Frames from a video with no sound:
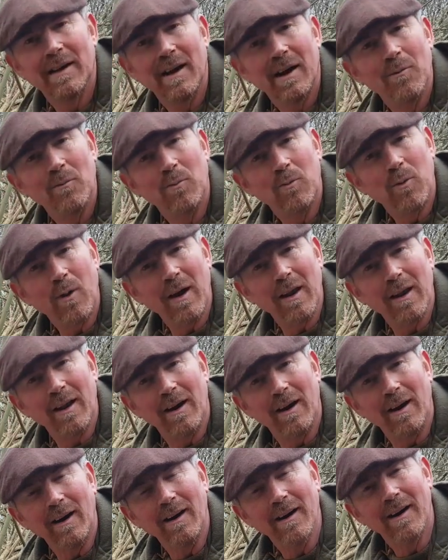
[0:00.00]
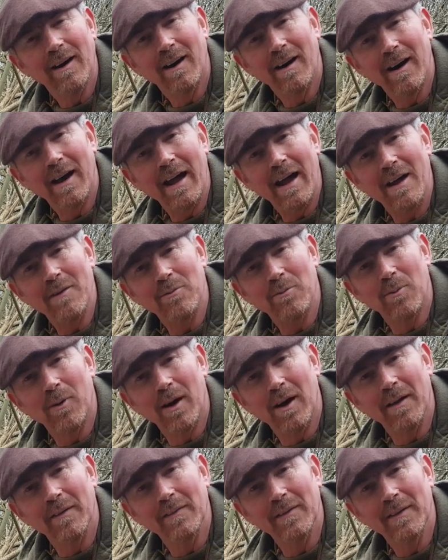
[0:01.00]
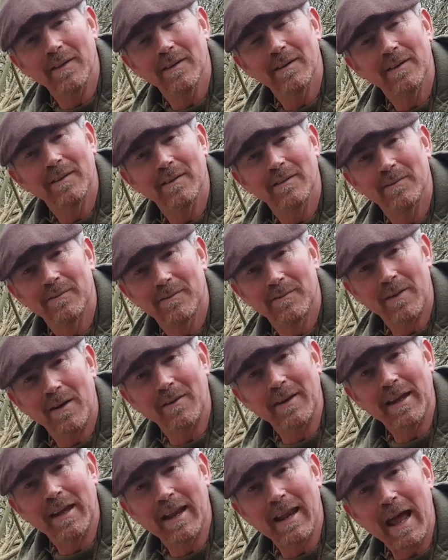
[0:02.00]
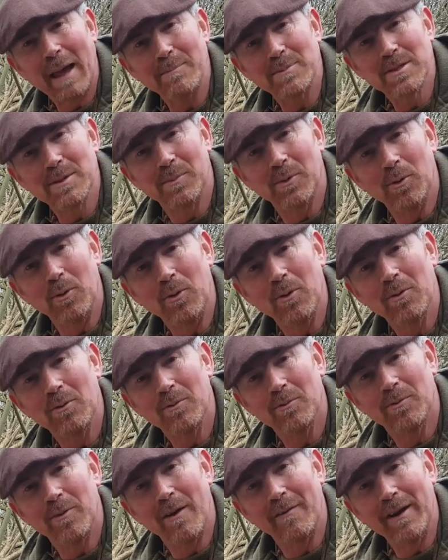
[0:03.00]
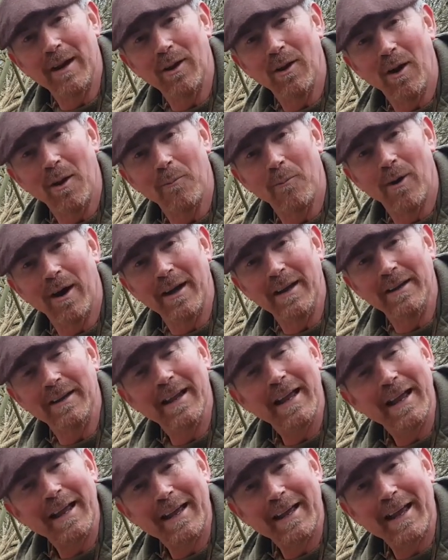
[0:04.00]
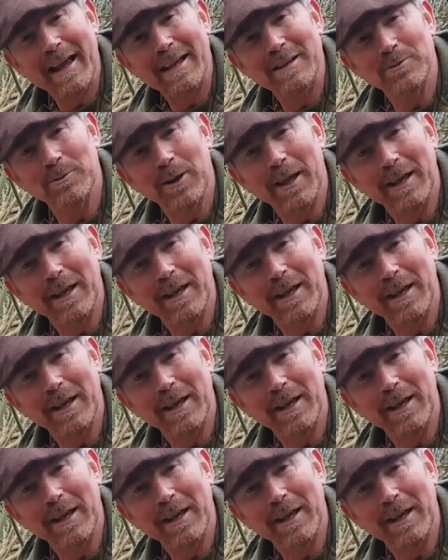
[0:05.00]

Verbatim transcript: and voila I have one very collapsible, very lightweight candle